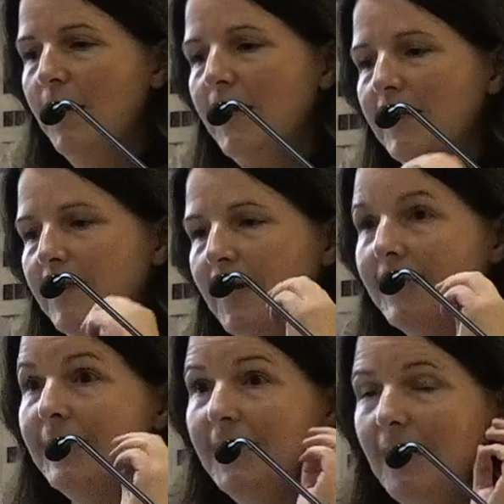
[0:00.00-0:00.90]
the
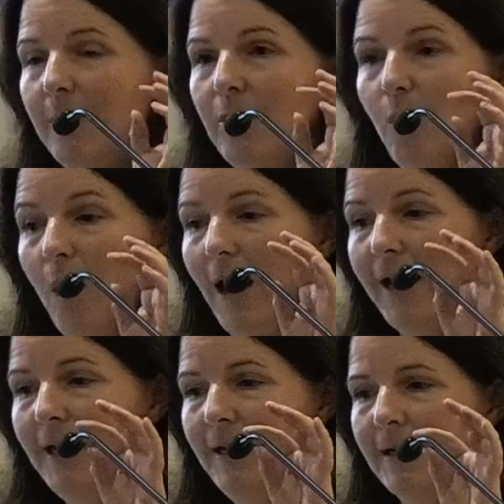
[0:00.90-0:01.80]

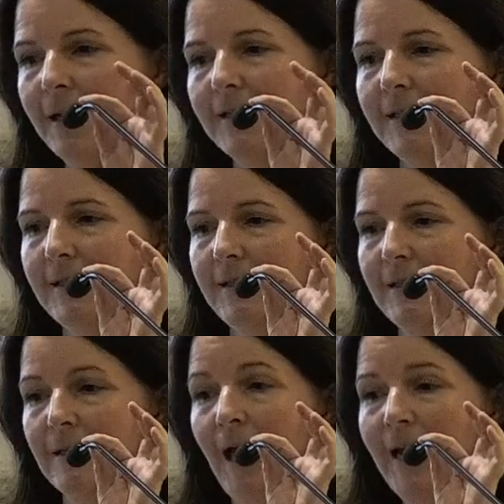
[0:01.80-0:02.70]
CWY is
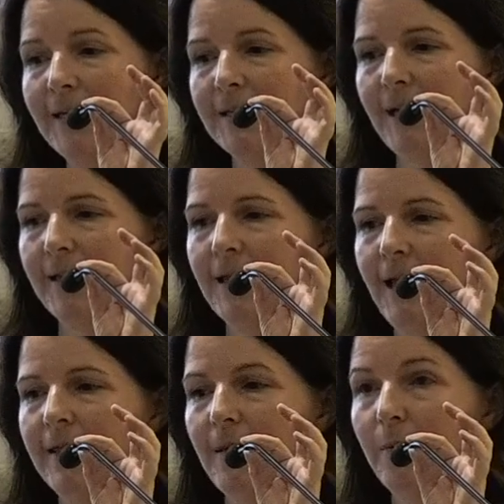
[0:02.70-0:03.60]
light, and
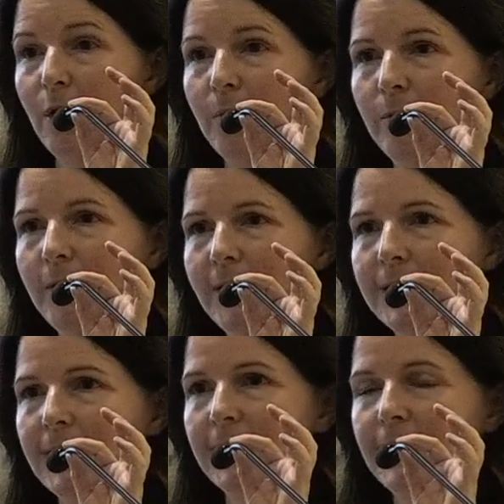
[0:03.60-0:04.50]
then the purple is
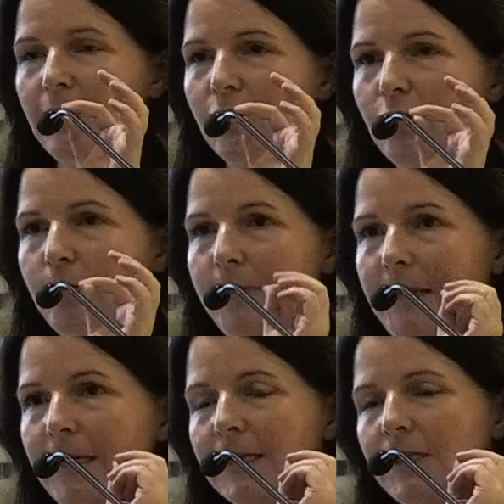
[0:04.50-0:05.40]
the serogroup
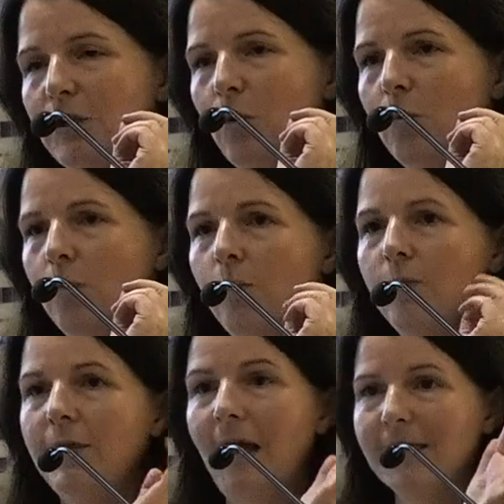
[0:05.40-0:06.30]
B. So
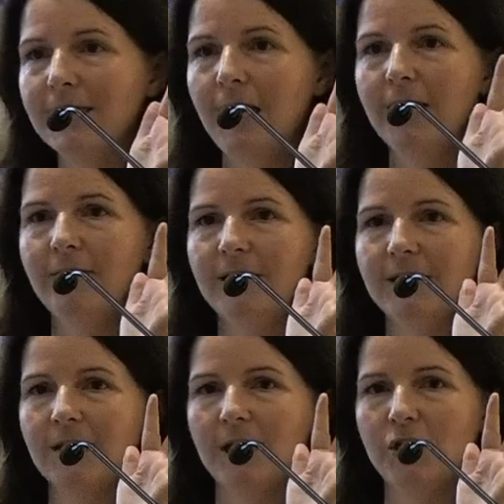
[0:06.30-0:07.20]
that's kind of a
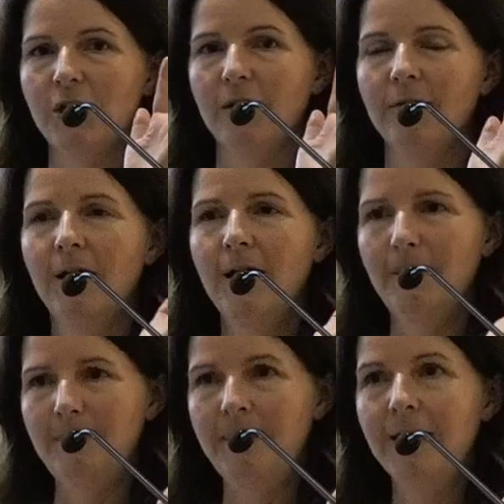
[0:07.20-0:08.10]
discussion of
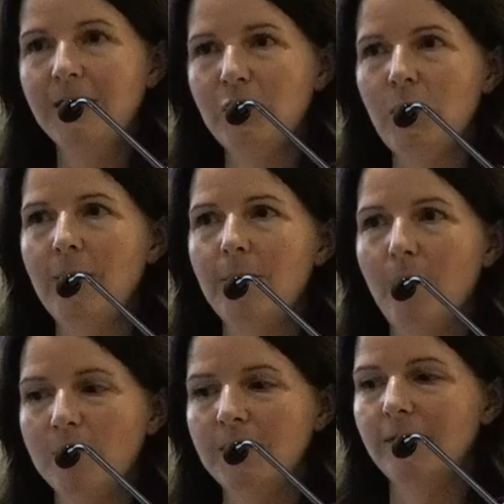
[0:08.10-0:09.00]
B is doing
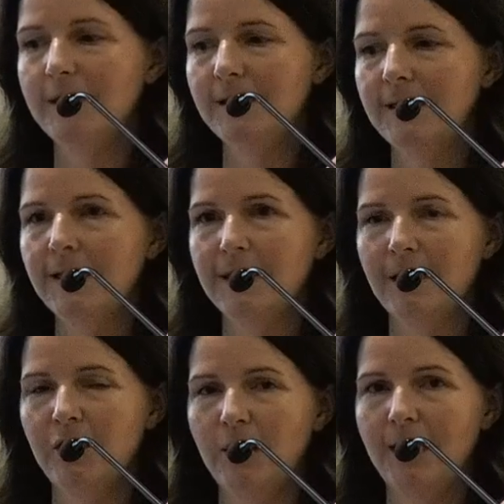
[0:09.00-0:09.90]
most of the disease in
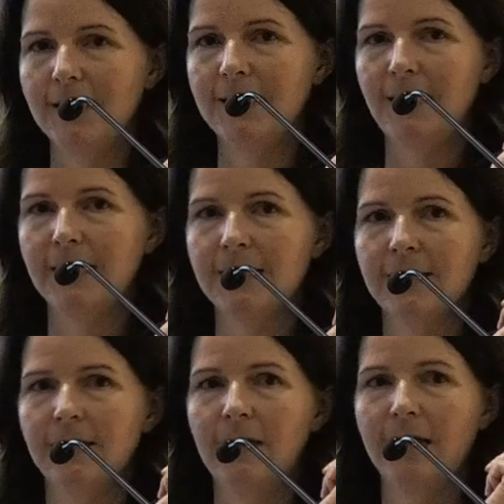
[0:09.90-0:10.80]
the United States
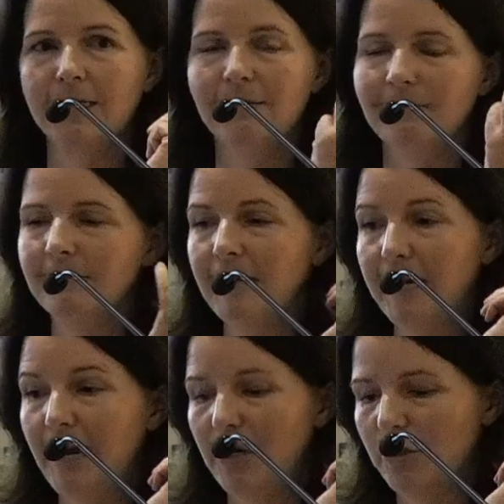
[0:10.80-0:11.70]
the last
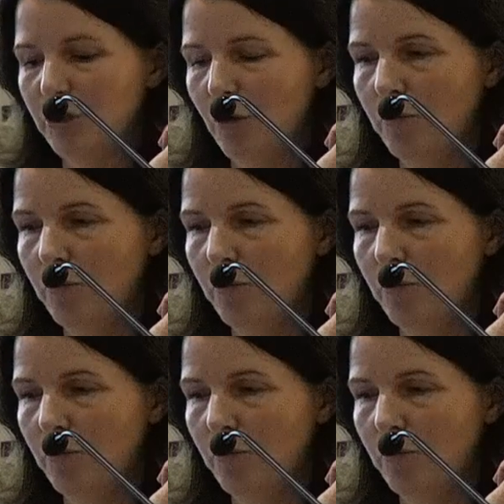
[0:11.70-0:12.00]
decade or so.